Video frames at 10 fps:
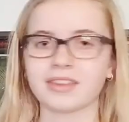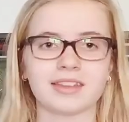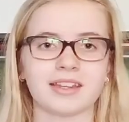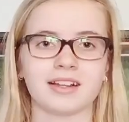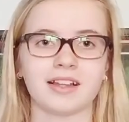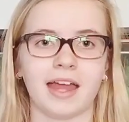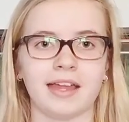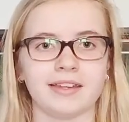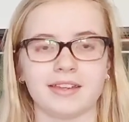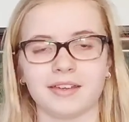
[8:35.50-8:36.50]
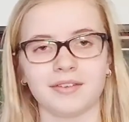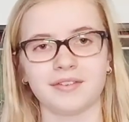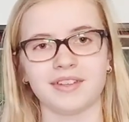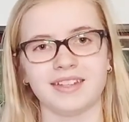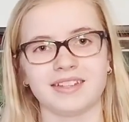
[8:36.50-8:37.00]
little ending
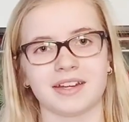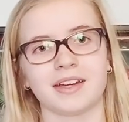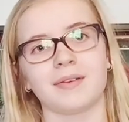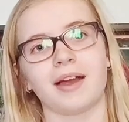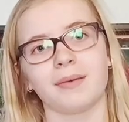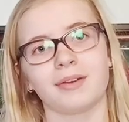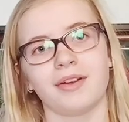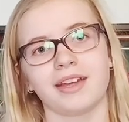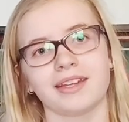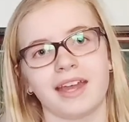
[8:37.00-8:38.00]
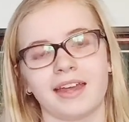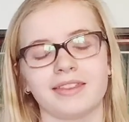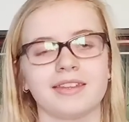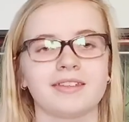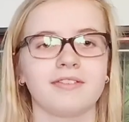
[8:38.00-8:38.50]
feature where I'm going to
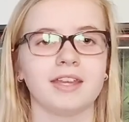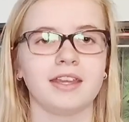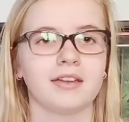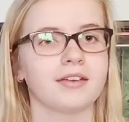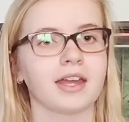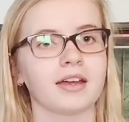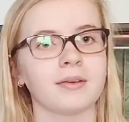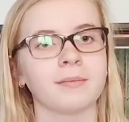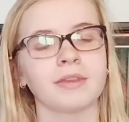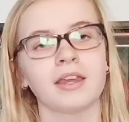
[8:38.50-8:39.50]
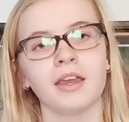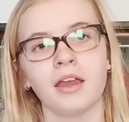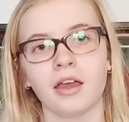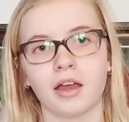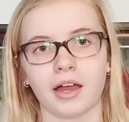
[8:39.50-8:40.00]
end this video now,
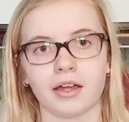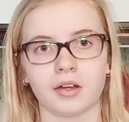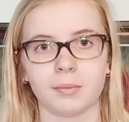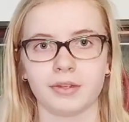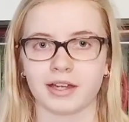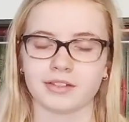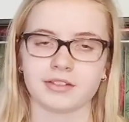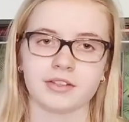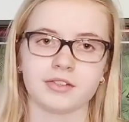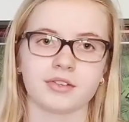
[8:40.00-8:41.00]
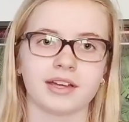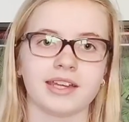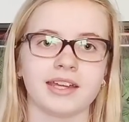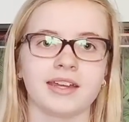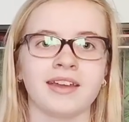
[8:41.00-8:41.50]
I hope you guys enjoyed
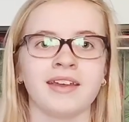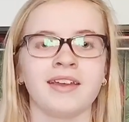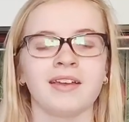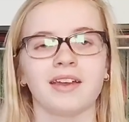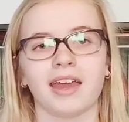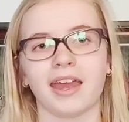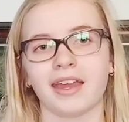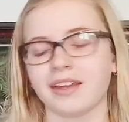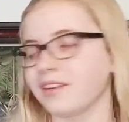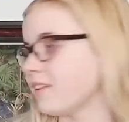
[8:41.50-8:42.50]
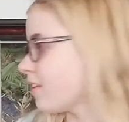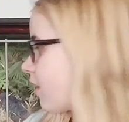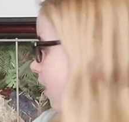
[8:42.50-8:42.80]
it, and